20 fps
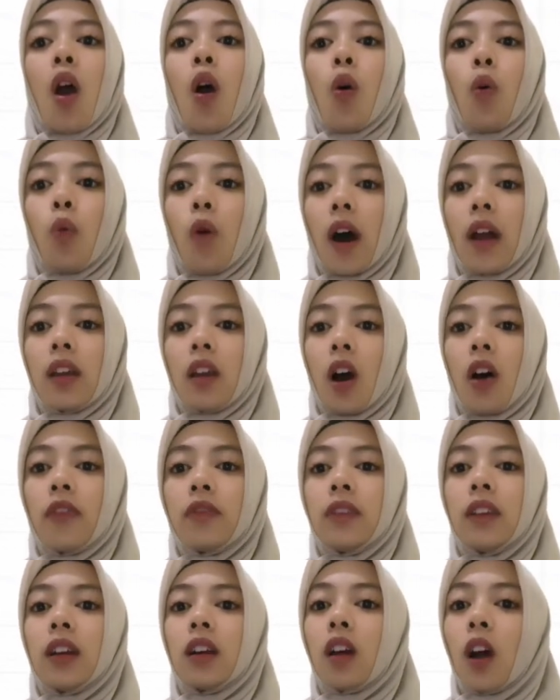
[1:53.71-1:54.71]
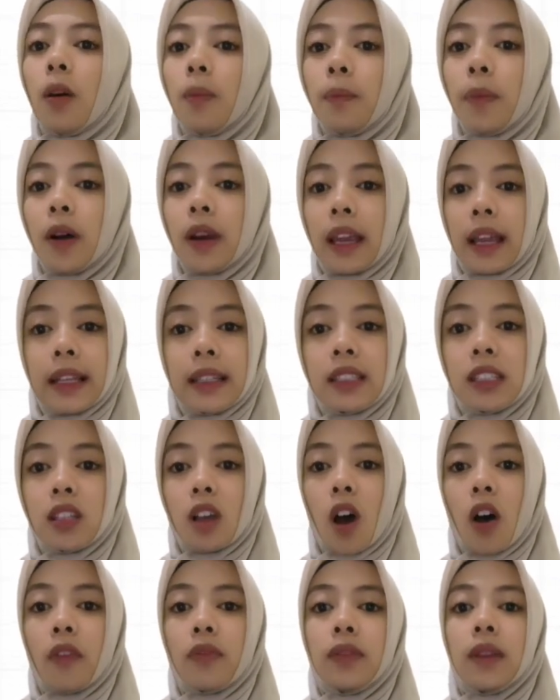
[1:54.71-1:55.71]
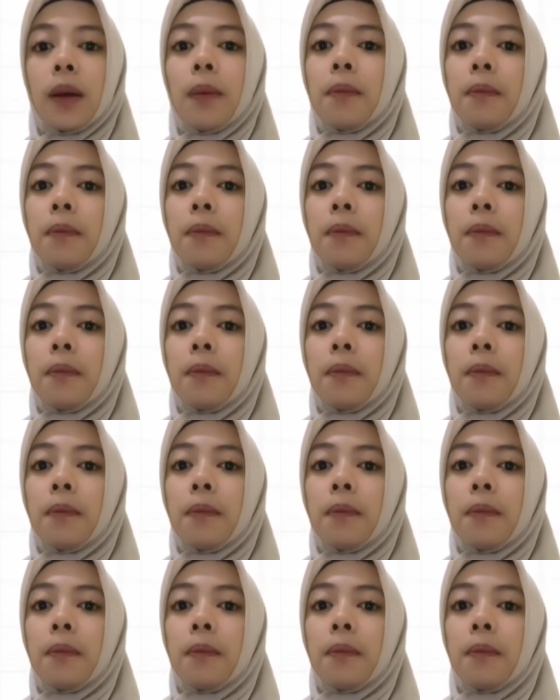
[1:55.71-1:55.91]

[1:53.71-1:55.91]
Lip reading: one of the components of the